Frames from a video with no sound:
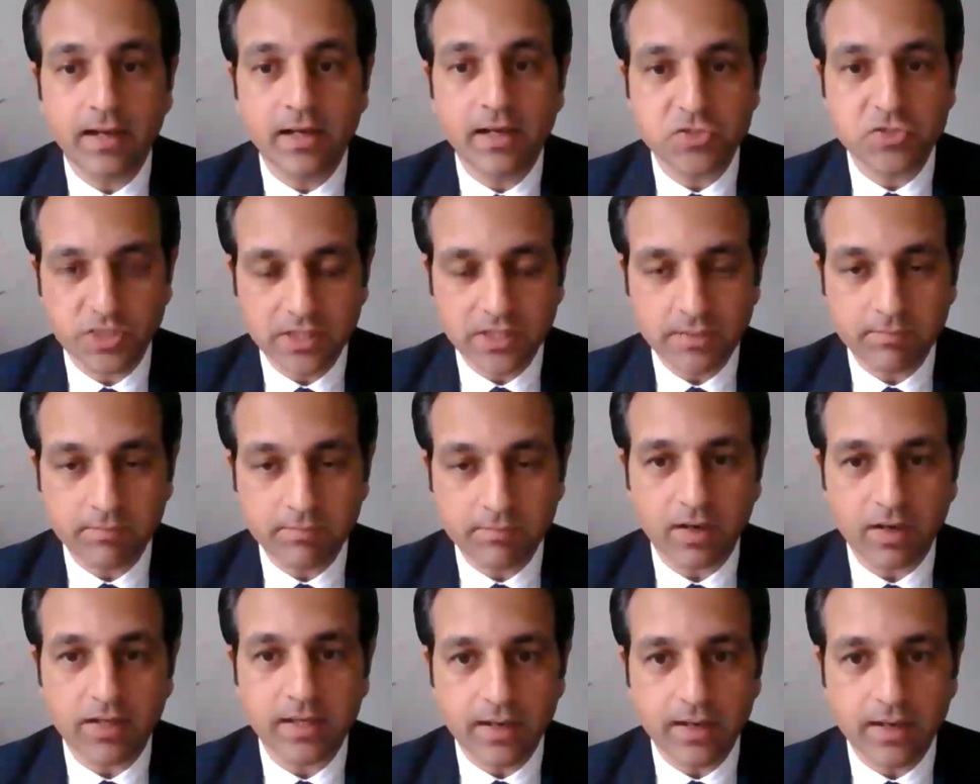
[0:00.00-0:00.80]

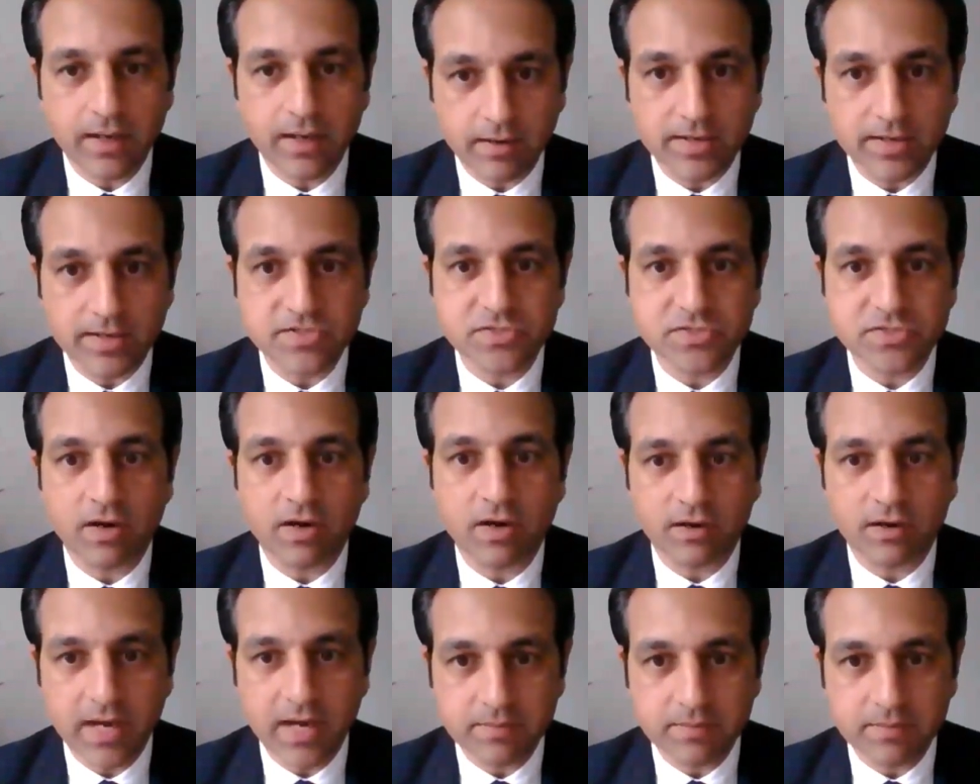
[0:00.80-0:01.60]
GMR Canarias
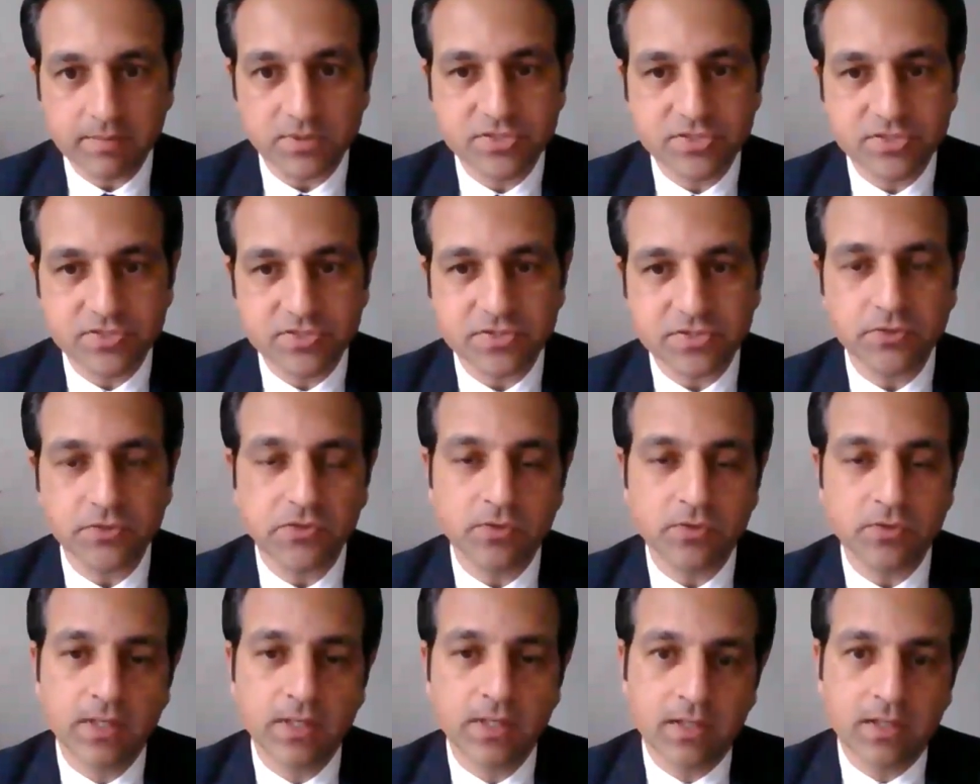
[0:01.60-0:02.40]
are able to